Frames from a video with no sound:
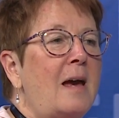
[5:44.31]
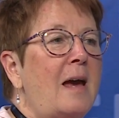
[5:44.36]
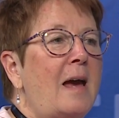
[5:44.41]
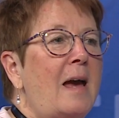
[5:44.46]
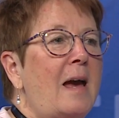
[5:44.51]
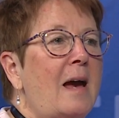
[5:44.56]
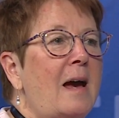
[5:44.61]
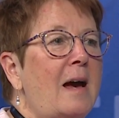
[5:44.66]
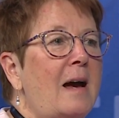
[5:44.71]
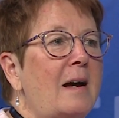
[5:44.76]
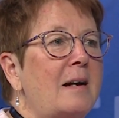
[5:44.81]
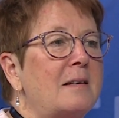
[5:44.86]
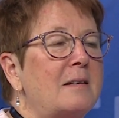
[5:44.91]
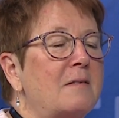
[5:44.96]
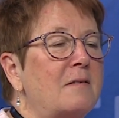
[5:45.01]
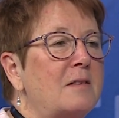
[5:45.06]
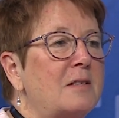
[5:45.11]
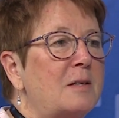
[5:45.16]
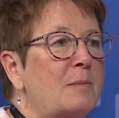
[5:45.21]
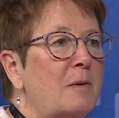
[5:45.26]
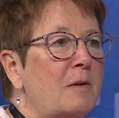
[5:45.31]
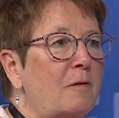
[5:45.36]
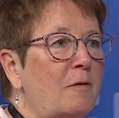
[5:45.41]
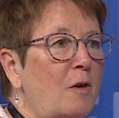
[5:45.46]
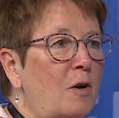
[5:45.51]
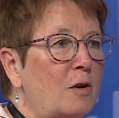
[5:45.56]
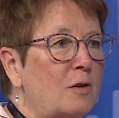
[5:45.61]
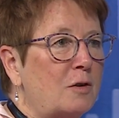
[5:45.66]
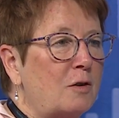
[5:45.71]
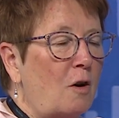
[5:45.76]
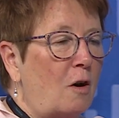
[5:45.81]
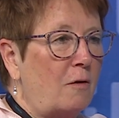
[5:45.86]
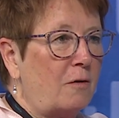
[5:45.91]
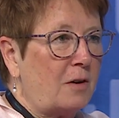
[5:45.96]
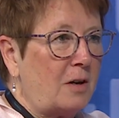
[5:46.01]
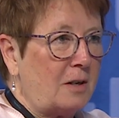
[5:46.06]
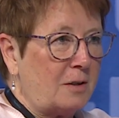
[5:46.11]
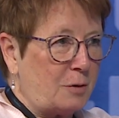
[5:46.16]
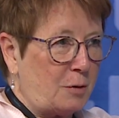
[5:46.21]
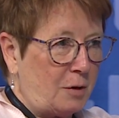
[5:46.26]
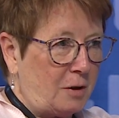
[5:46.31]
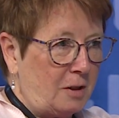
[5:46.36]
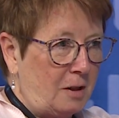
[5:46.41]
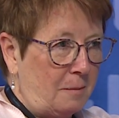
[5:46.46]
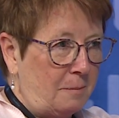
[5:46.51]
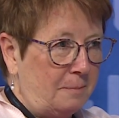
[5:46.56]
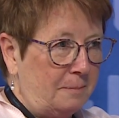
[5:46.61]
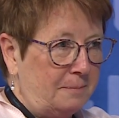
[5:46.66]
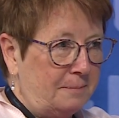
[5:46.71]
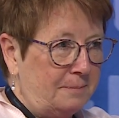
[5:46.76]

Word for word: at the Smith Falls Golf and Country Club.